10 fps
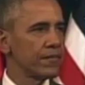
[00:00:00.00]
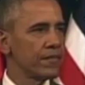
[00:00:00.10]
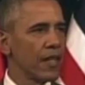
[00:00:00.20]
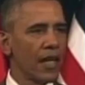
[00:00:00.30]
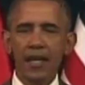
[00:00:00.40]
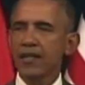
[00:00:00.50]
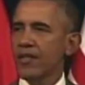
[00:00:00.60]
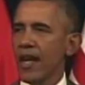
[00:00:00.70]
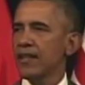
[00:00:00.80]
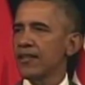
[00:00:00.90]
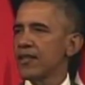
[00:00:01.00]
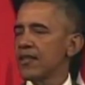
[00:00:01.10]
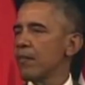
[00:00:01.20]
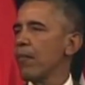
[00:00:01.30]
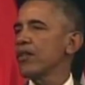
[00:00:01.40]
The United States
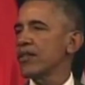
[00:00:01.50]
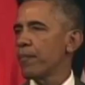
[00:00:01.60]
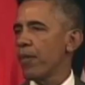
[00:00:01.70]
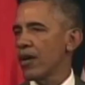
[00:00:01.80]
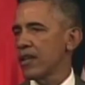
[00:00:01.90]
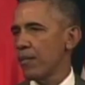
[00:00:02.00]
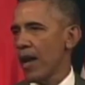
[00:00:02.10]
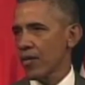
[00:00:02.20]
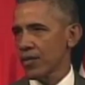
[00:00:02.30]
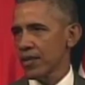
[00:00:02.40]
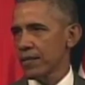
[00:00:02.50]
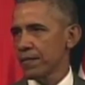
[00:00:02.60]
is a multi-party democracy.